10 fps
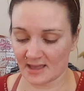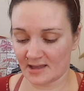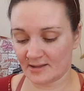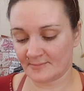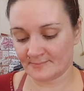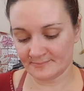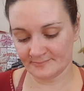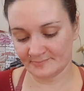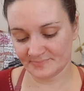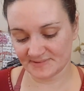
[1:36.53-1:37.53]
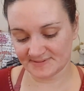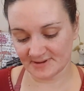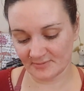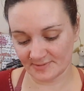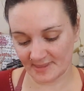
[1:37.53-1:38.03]

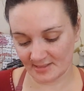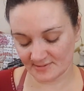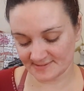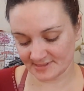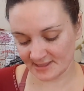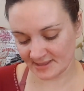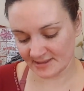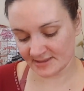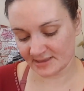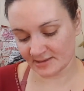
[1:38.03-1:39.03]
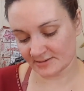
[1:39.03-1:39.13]
Show you what that looks like.